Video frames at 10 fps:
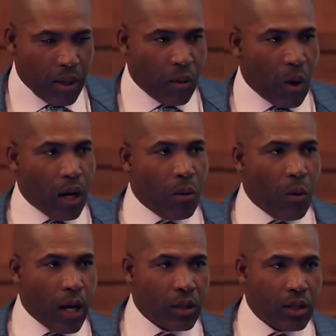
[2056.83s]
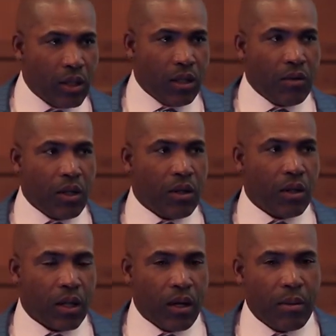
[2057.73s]
And while I'm watching T V,
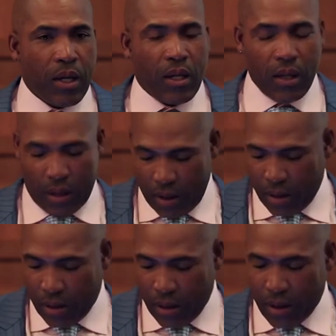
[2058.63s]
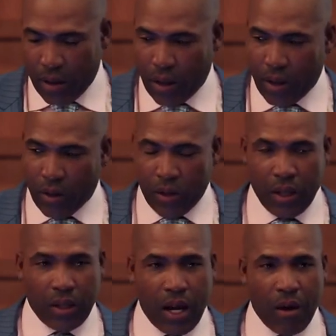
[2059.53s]
he'll come in and he'll
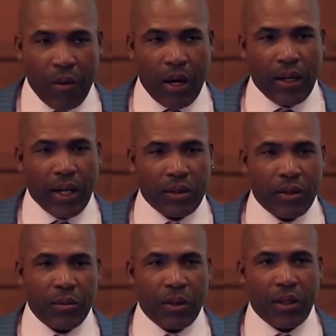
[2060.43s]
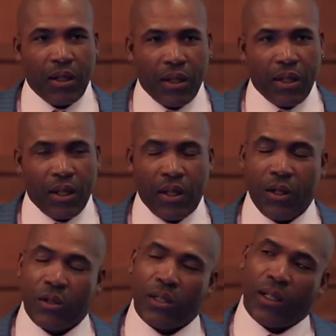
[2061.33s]
sit down right next to me and
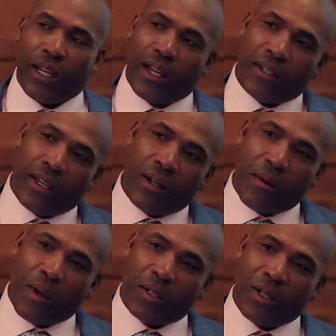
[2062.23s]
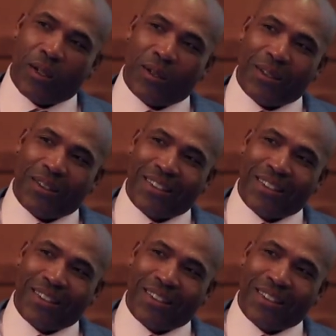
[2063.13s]
he'll just lay his head on my shoulder.